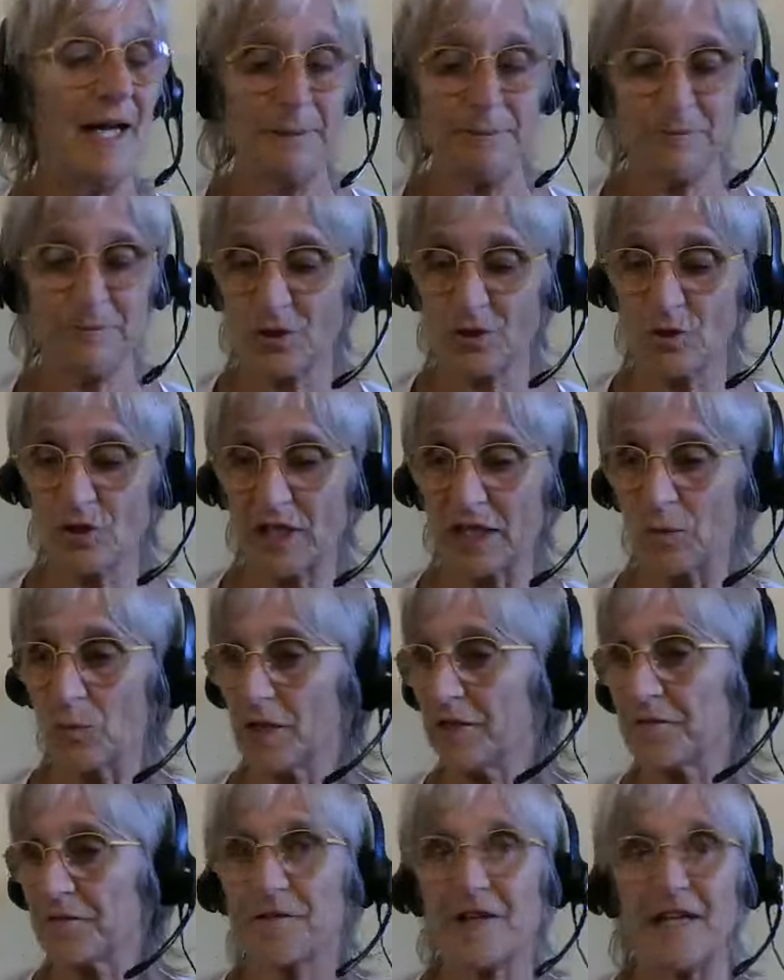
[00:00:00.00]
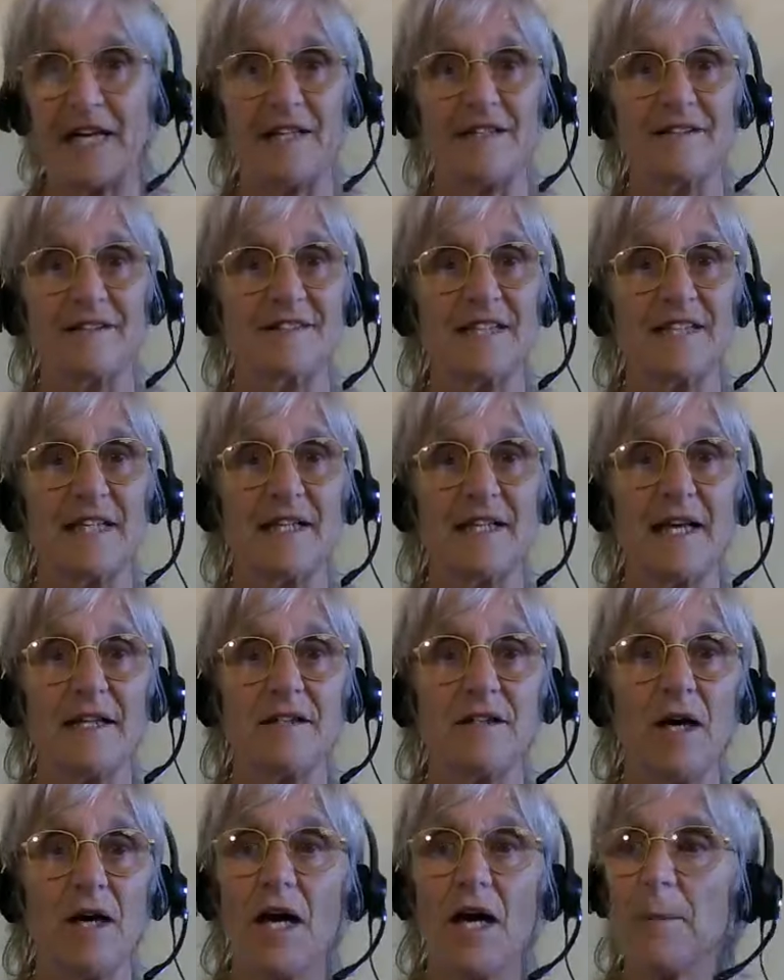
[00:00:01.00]
I'm talking with friends, and
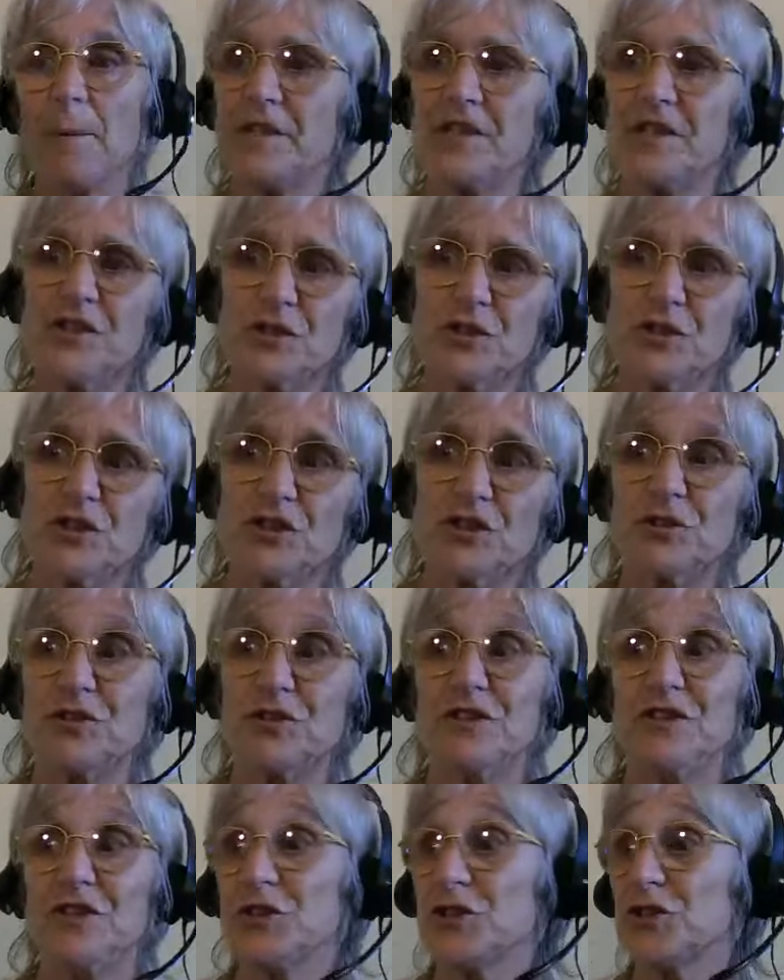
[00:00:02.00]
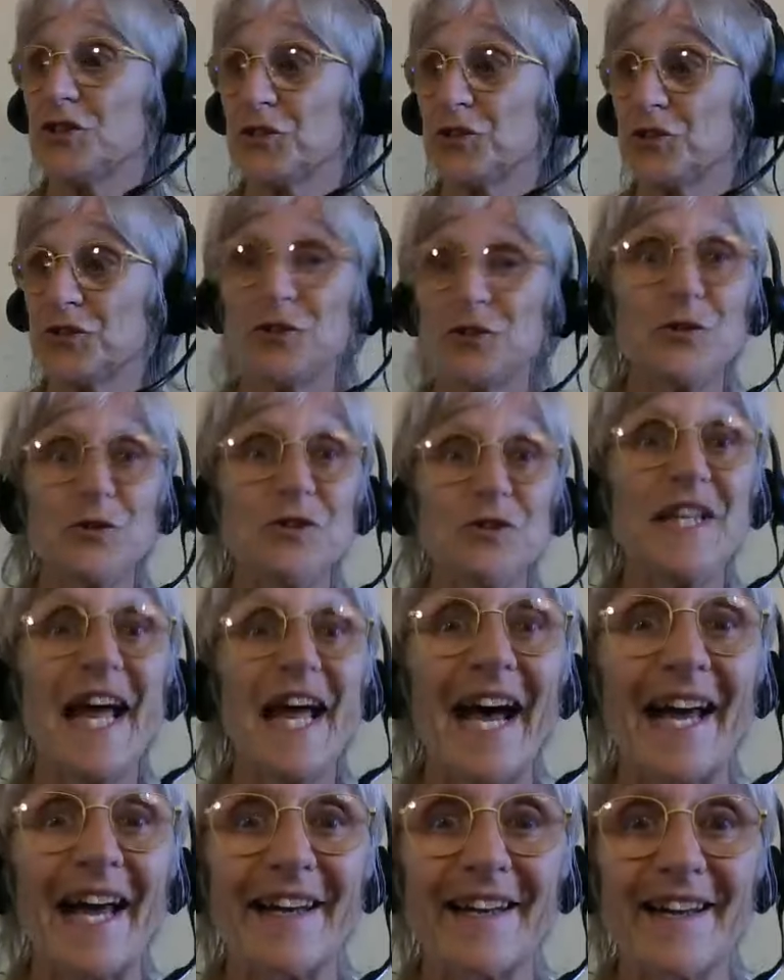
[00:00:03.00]
then, oh, but you should, you should you do
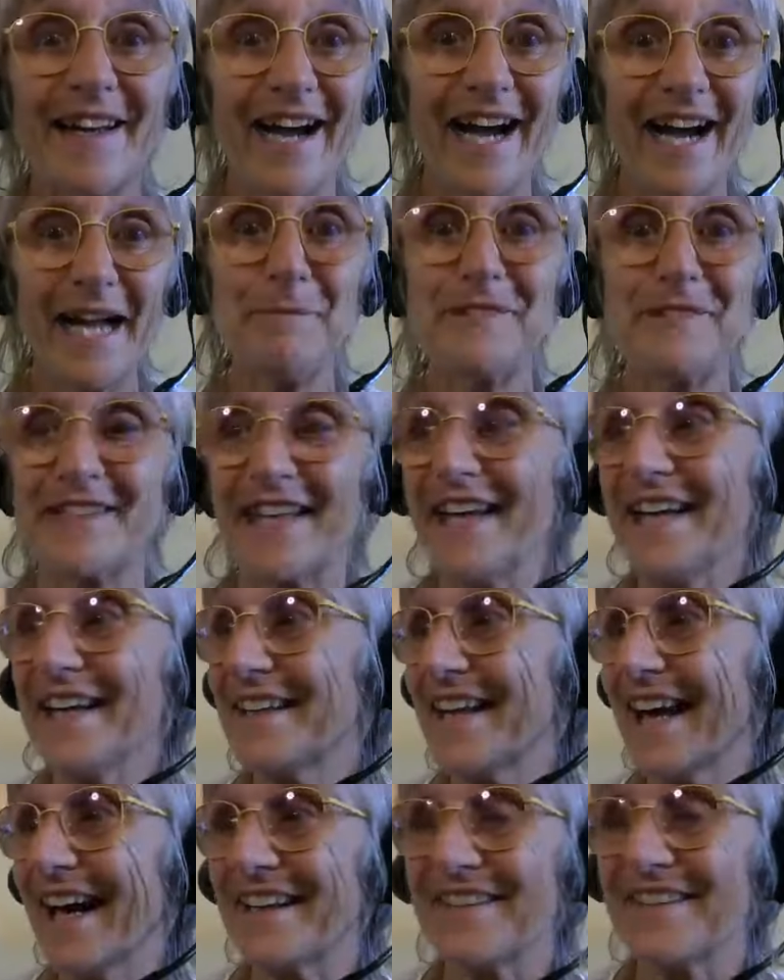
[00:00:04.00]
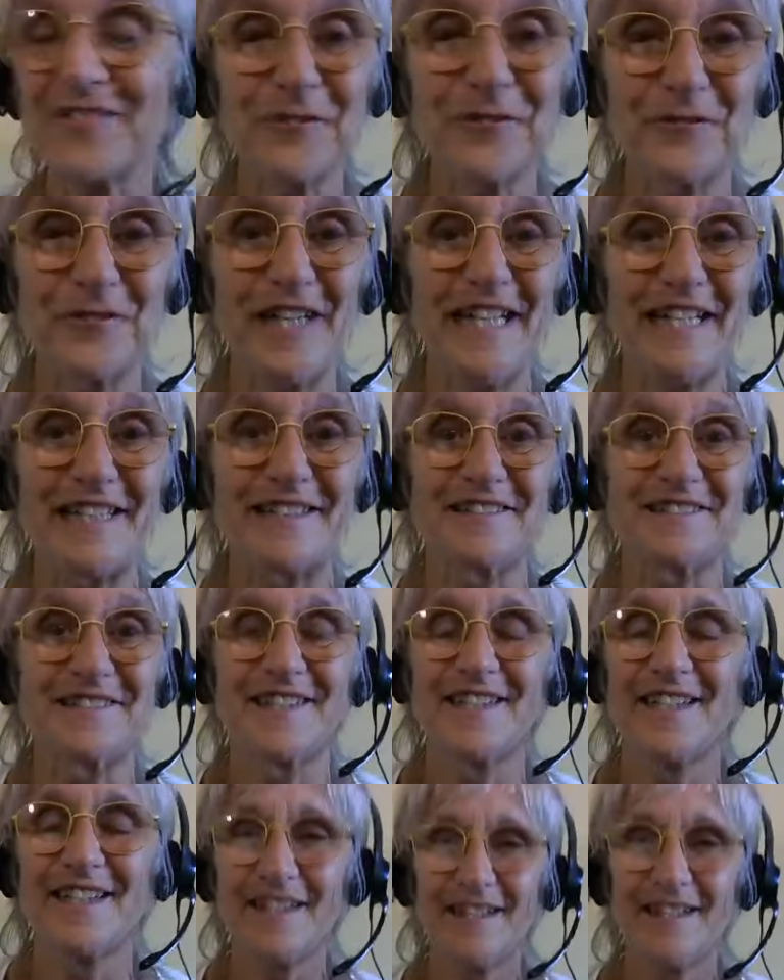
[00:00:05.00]
that? I'm saying that to friends.
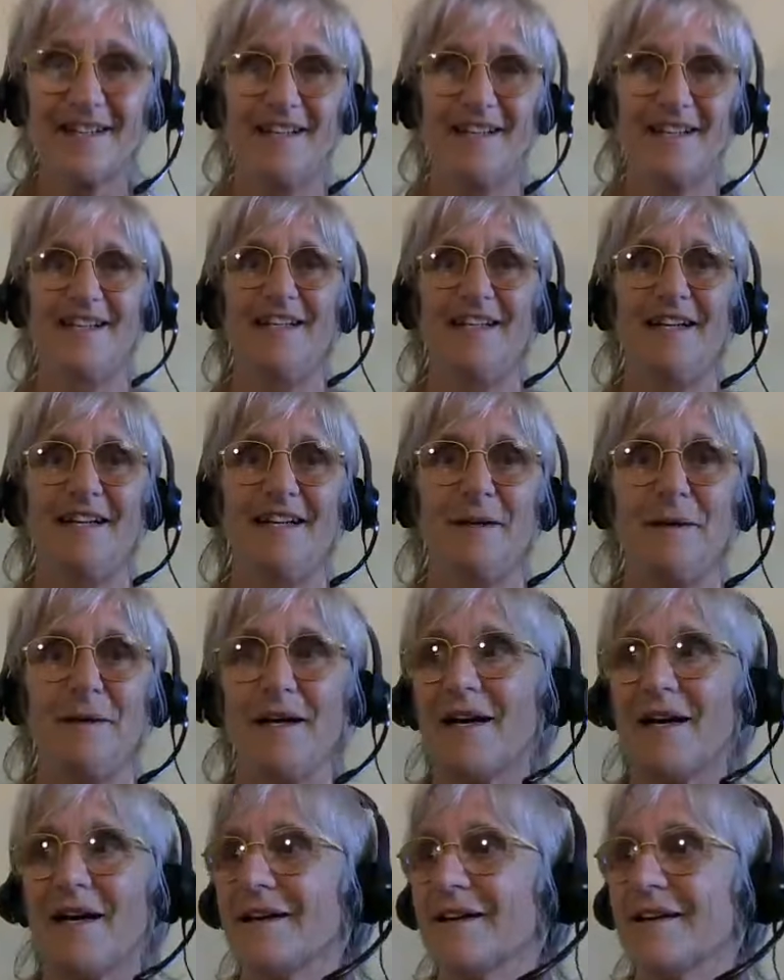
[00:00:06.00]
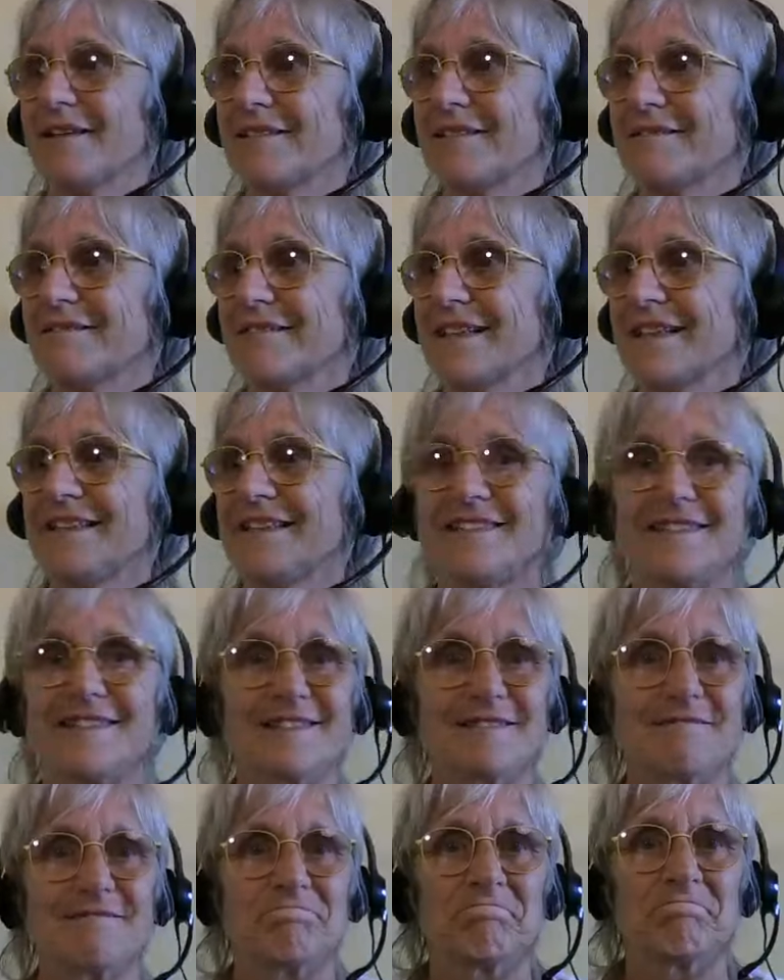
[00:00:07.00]
Well,
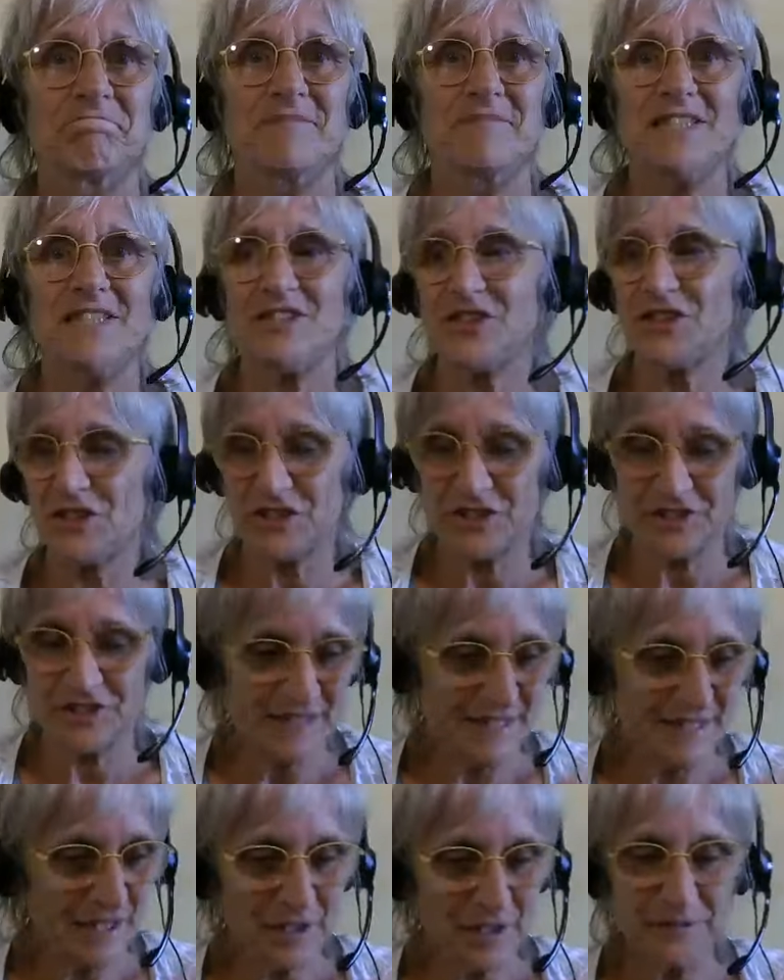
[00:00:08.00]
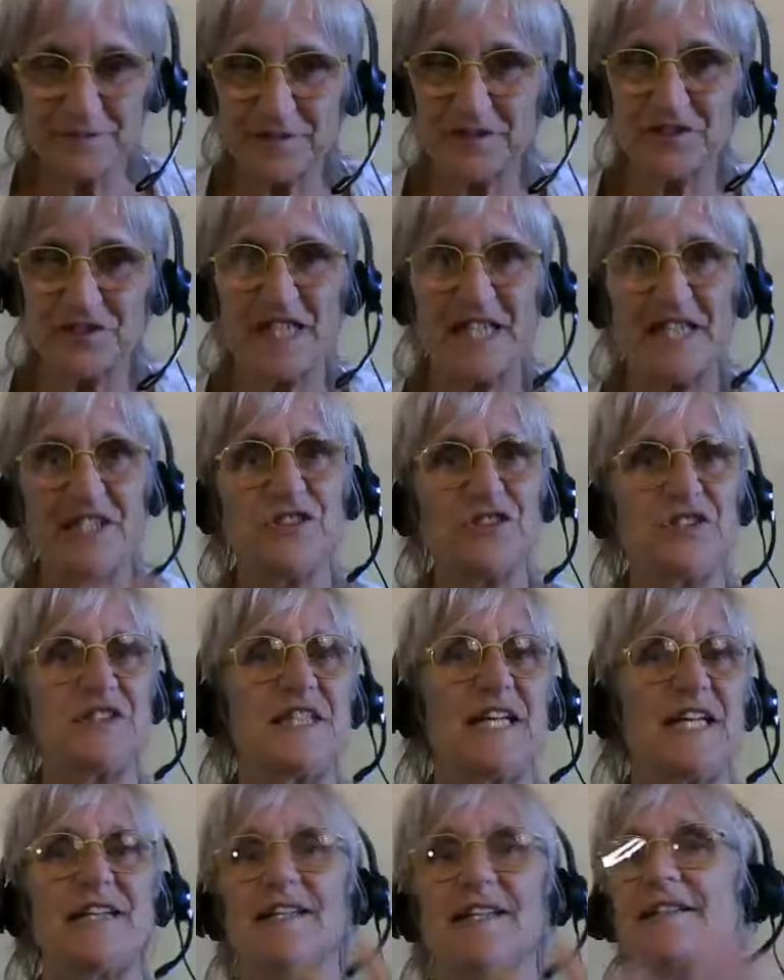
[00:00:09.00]
it's it's just in the conversation
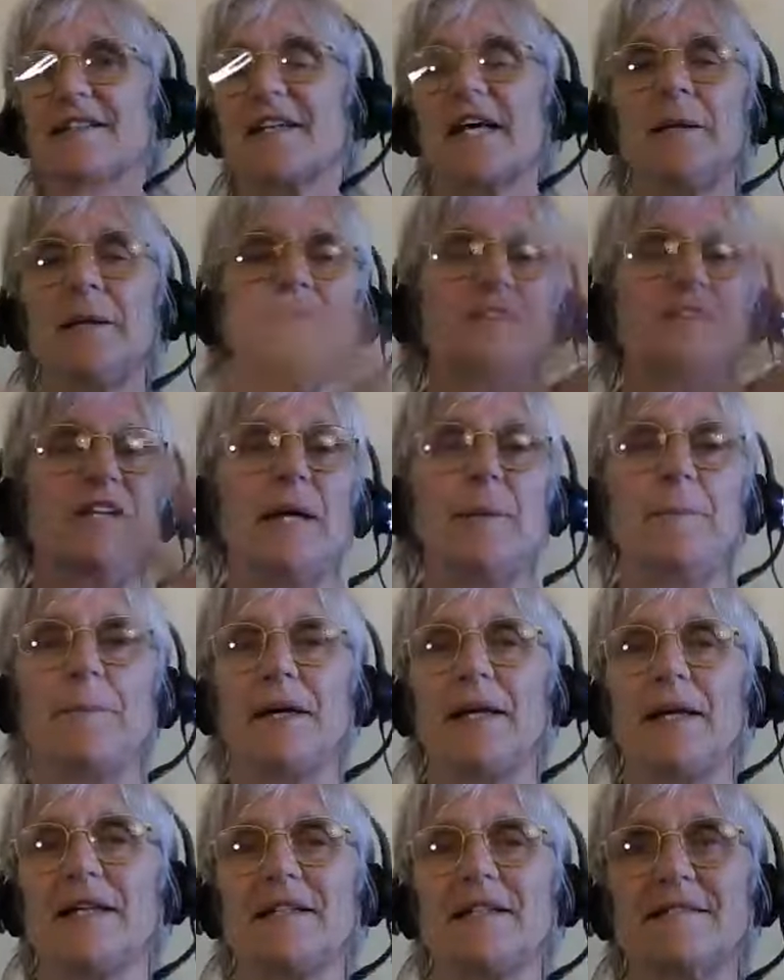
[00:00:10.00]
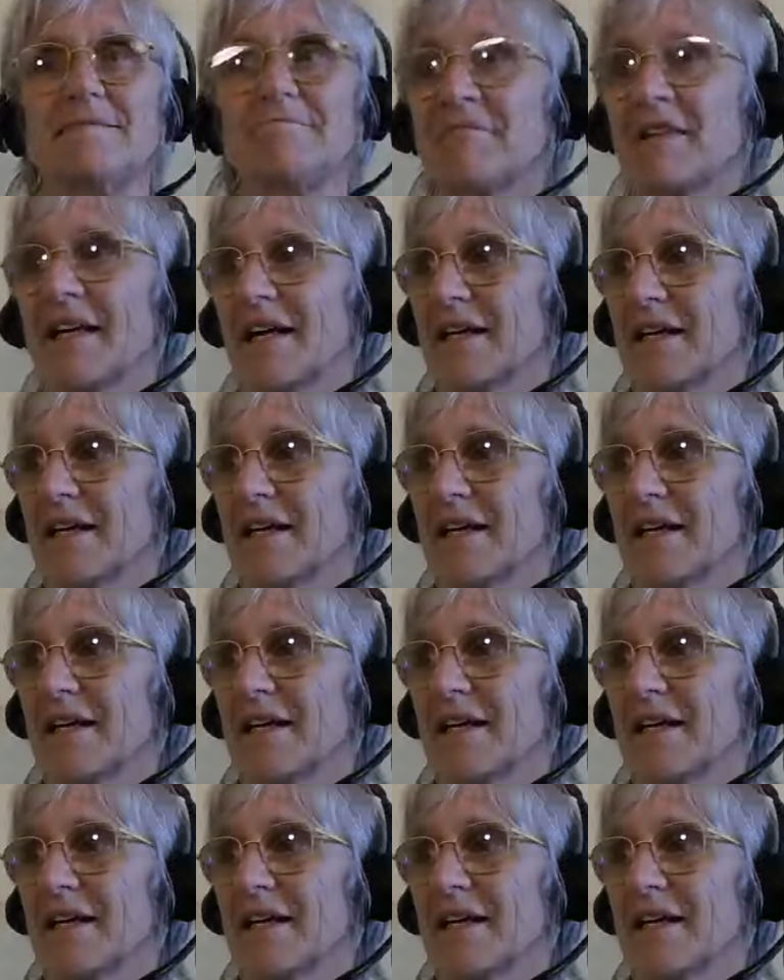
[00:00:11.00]
that it comes yeah. up and it yeah.